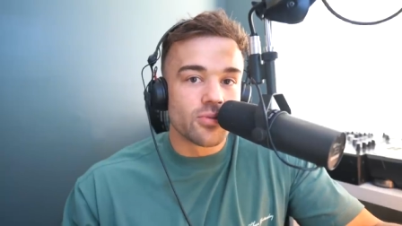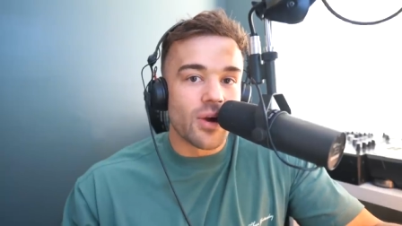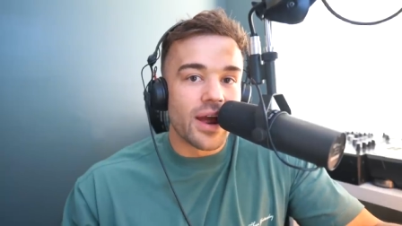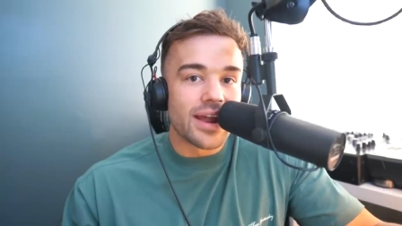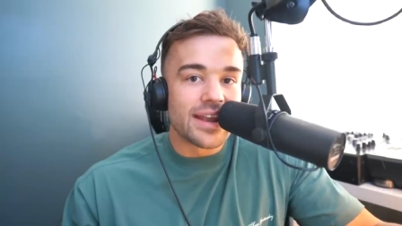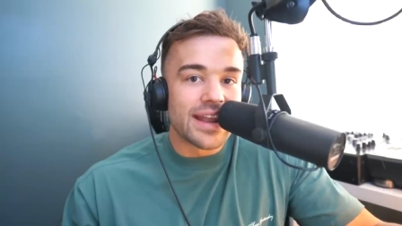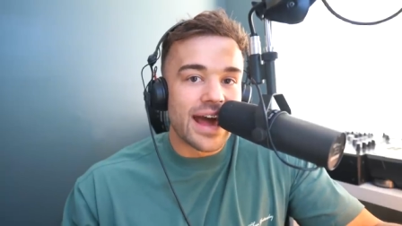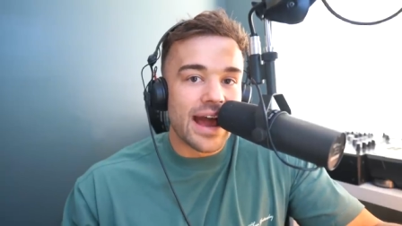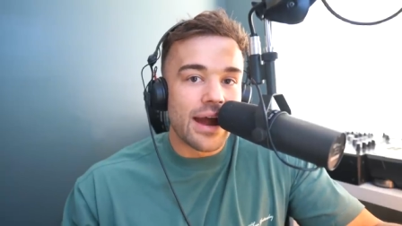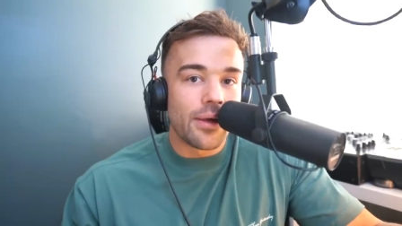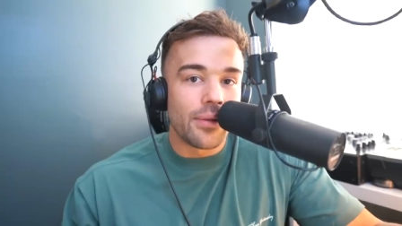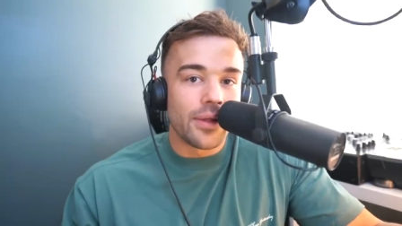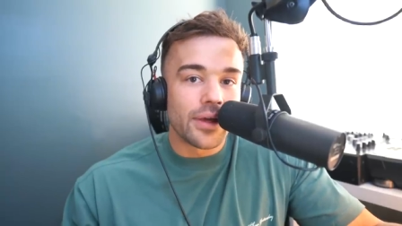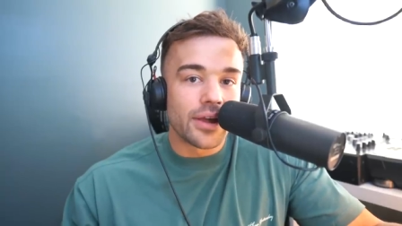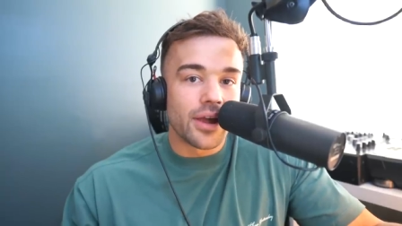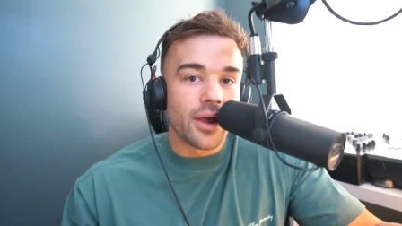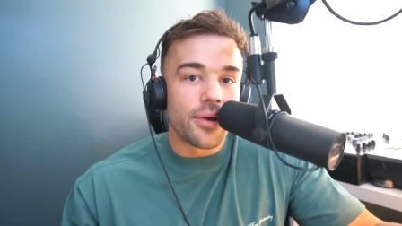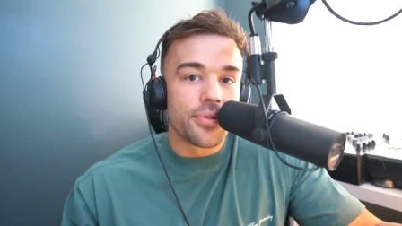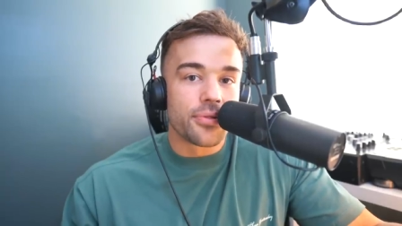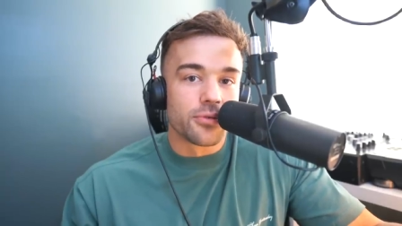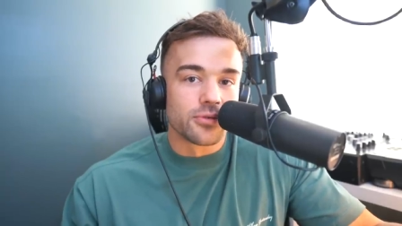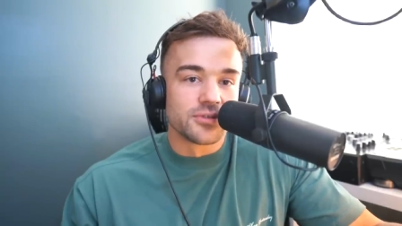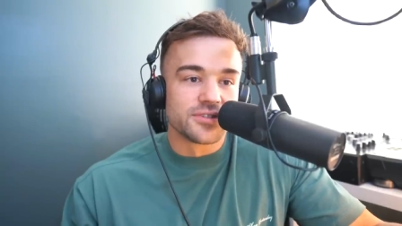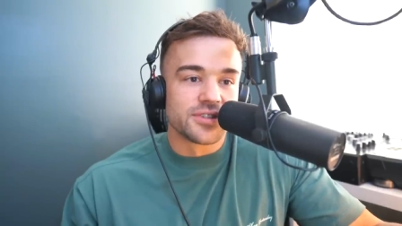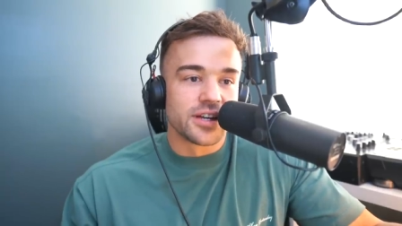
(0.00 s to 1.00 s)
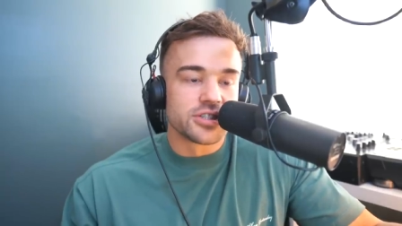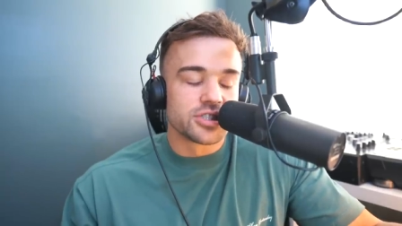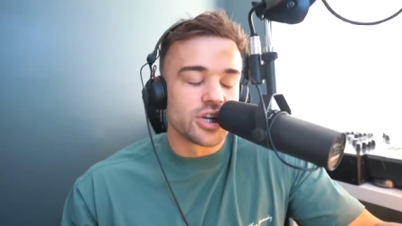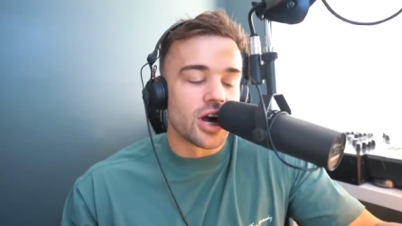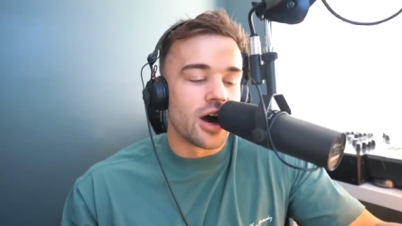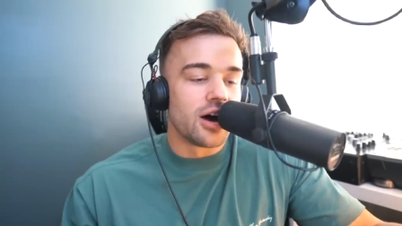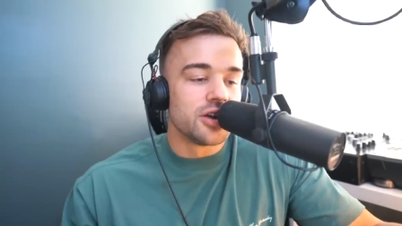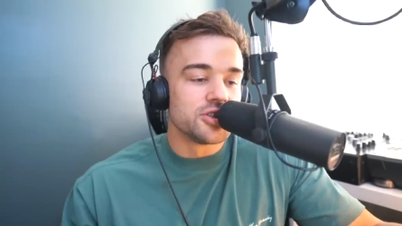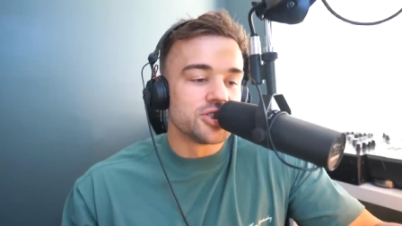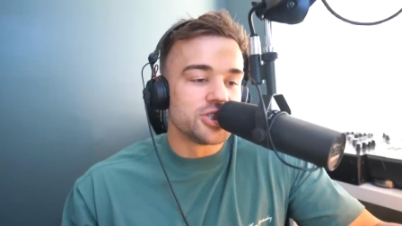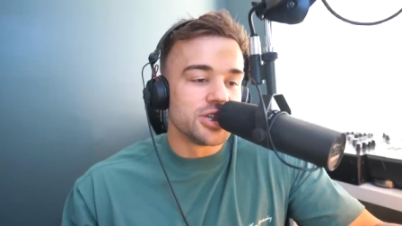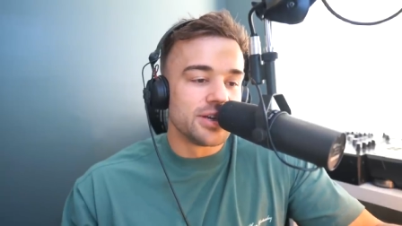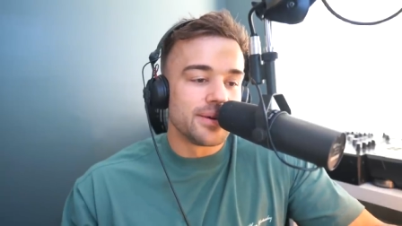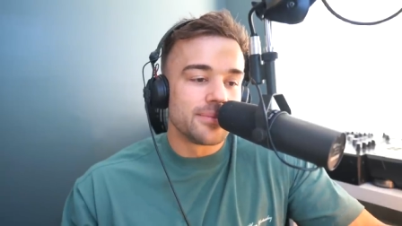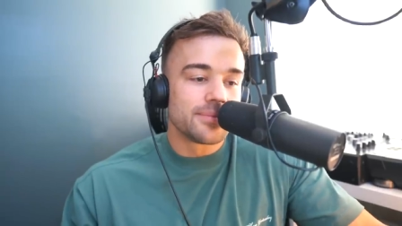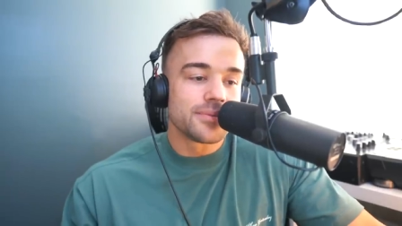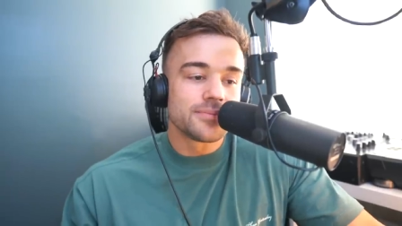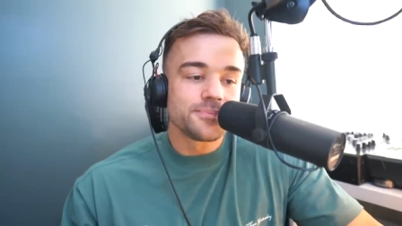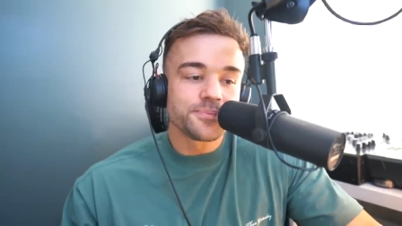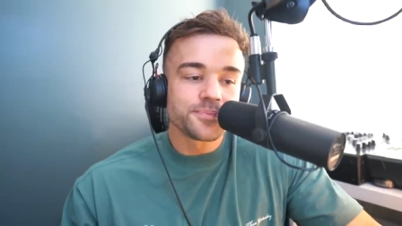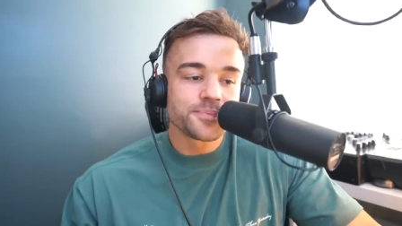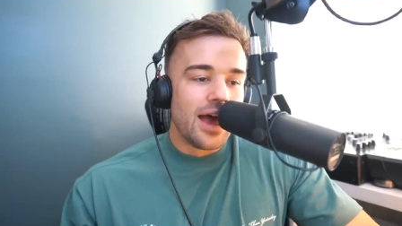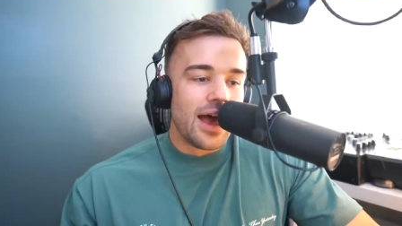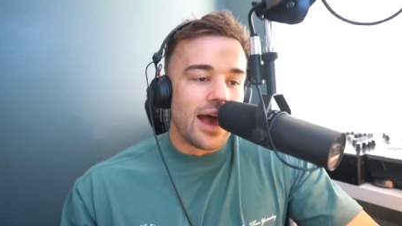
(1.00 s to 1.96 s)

right now. Like going through such hardship.